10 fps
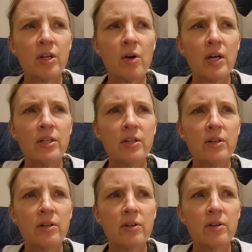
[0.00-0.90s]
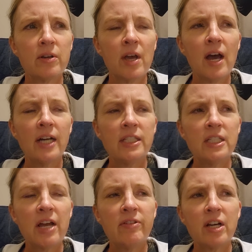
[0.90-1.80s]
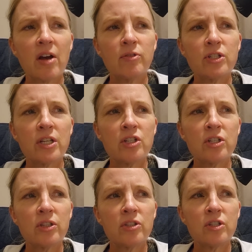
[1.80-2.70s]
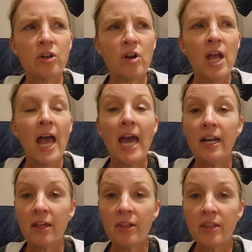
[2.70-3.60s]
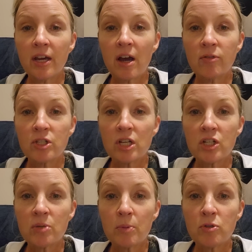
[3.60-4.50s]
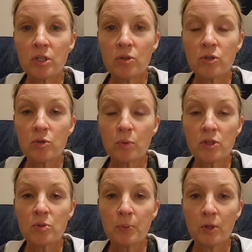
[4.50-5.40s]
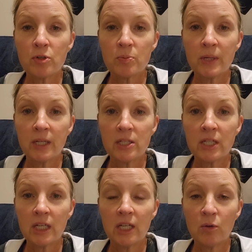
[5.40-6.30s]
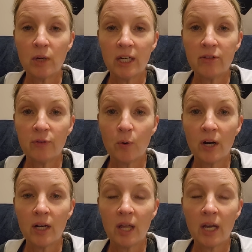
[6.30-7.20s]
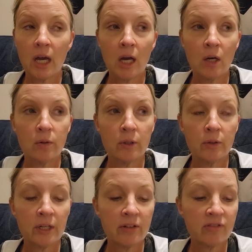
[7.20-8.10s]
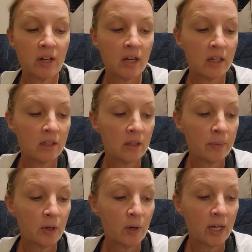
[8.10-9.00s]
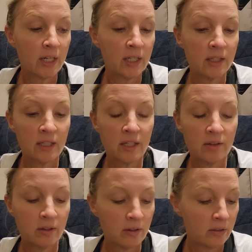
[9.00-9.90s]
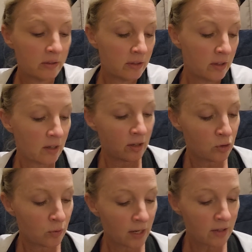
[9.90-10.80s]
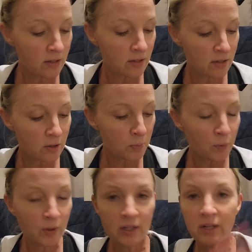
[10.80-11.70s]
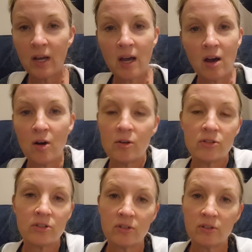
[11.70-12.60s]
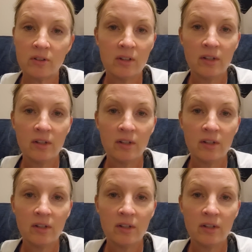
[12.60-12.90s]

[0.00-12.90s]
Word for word: it, no, I didn't. I didn't have that conversation this year. And I think that conversation most years is what spurs me into getting ready for it. Like, oh, okay, fine. Let me go ahead and get the, the, the addresses printed out. And